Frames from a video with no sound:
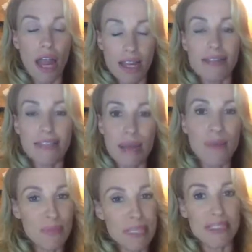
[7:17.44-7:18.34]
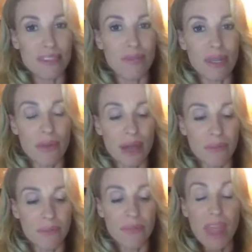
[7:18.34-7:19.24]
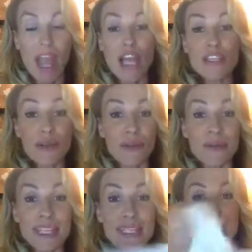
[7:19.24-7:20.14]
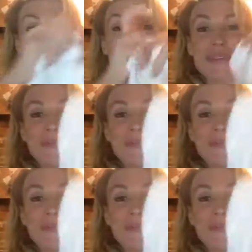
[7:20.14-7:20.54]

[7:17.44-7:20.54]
I understand my business really well. So this is one of